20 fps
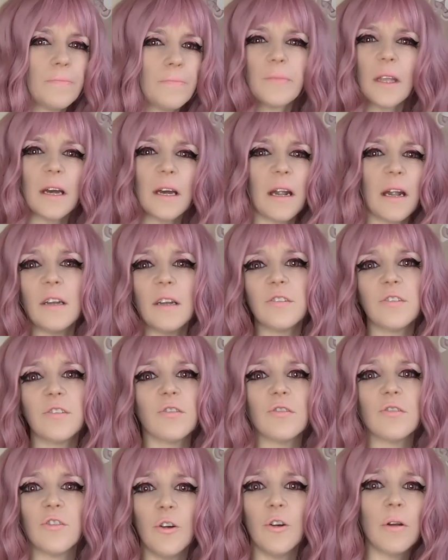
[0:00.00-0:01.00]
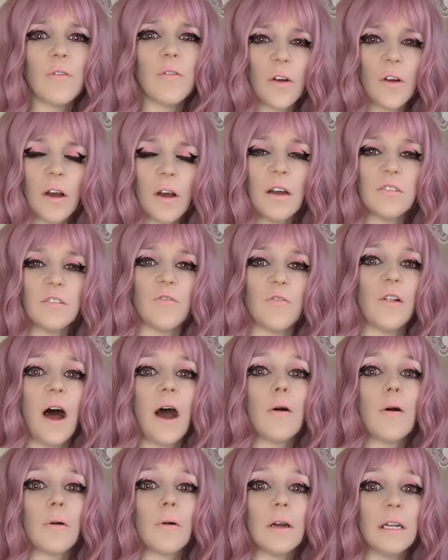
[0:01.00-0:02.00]
It has two different kinds of
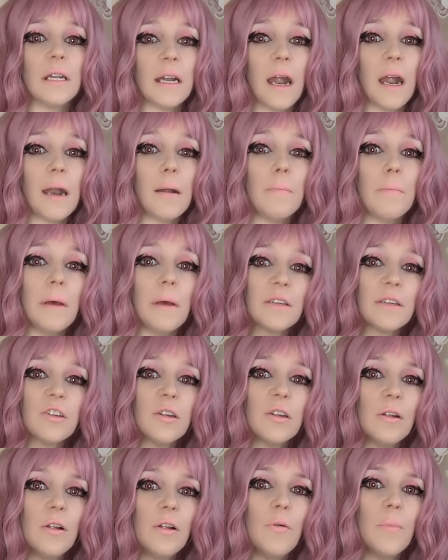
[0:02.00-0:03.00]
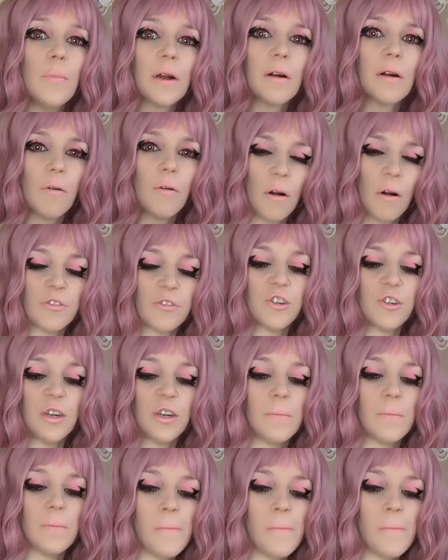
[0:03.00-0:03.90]
flour in it and it makes it a little bit crunchy.